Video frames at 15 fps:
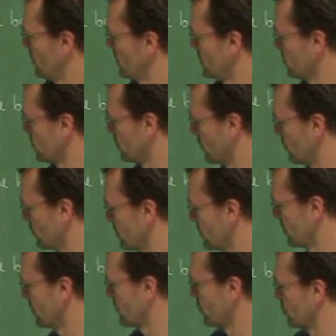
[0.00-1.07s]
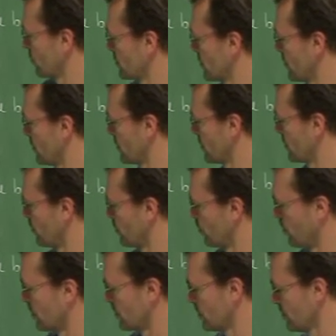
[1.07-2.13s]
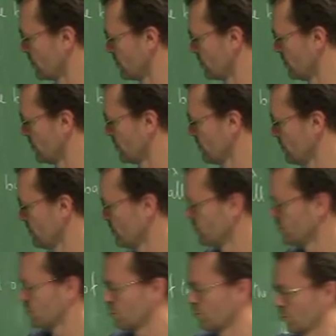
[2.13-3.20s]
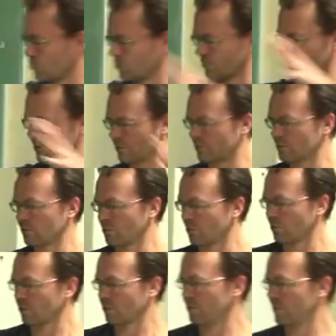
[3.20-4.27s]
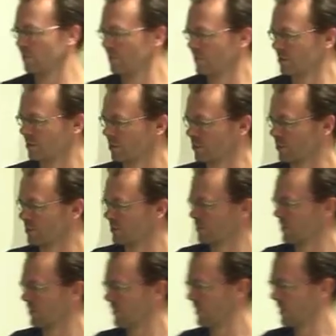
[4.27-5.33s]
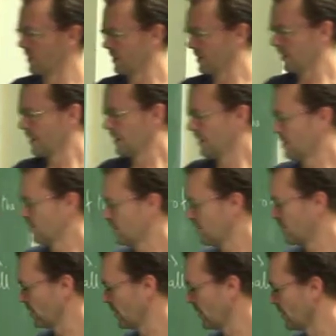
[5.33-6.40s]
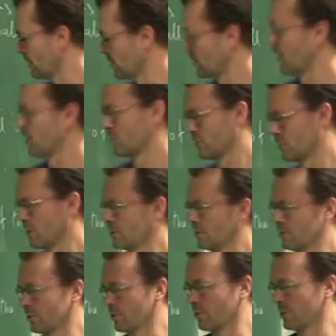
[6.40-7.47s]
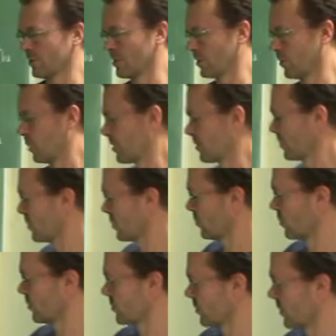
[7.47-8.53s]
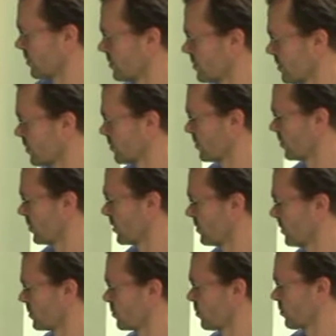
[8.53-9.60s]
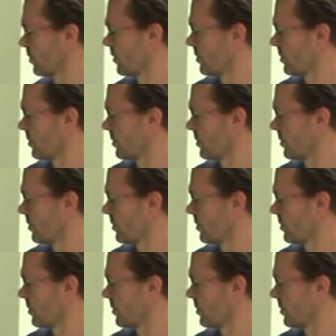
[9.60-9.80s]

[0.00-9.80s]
So now it really looks like a barrel, so you know things to hold liquids. But why does it look like a barrel and not like something like that, not